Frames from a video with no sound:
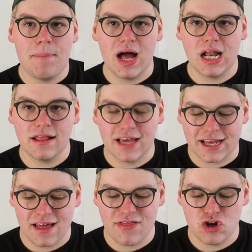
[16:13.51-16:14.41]
but
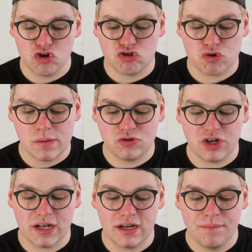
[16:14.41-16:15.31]
like the
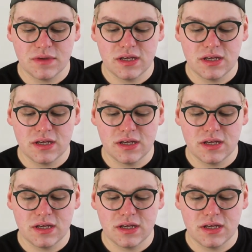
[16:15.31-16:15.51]
description